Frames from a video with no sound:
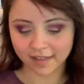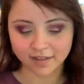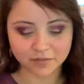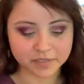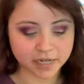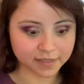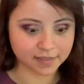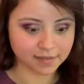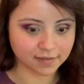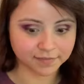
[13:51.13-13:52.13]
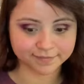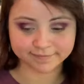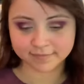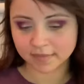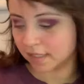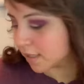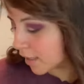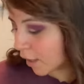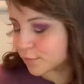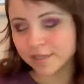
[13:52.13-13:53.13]
Which kind of makes sense, huh?
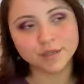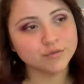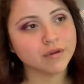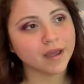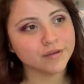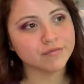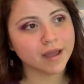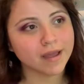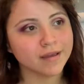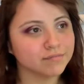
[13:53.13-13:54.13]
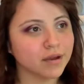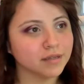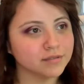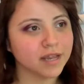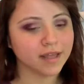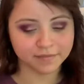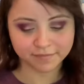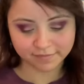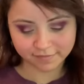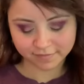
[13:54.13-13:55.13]
I was like, you right, you right, probably do
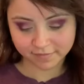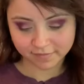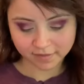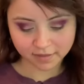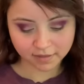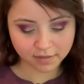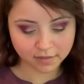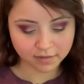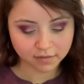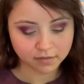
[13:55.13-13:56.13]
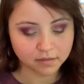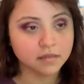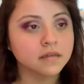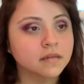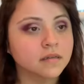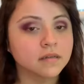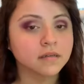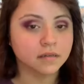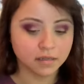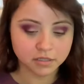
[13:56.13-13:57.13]
that.
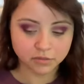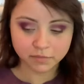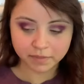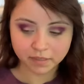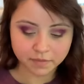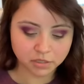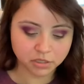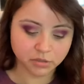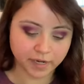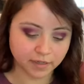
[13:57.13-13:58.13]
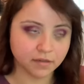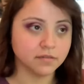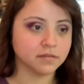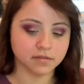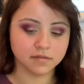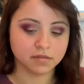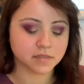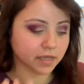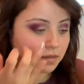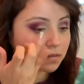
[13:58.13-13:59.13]
Gosh, doing my makeup is such a drag now. It's so
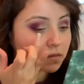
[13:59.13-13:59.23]
sad.